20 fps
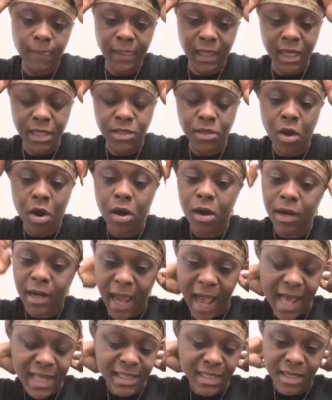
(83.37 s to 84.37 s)
as
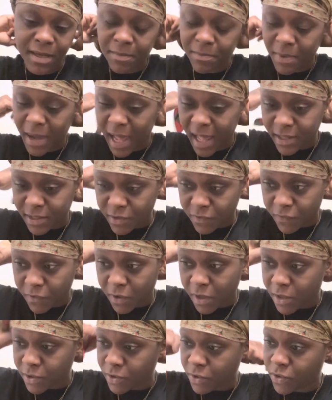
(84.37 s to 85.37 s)
empaths for
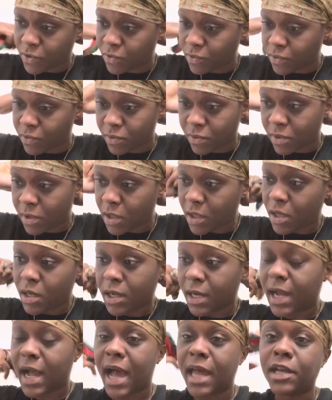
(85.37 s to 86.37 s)
us to
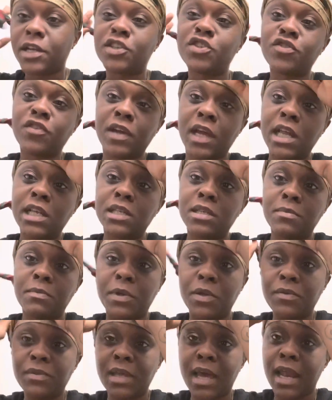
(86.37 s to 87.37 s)
kind of
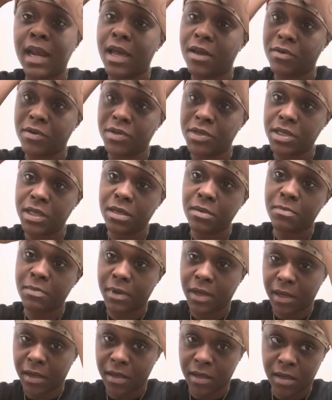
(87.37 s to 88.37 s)
transmute that energy,
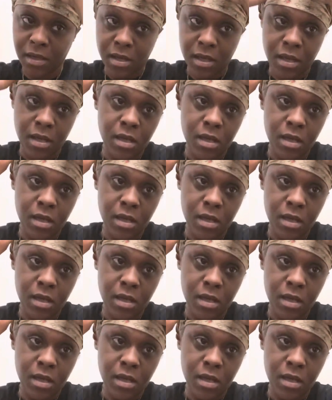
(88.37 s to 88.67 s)
but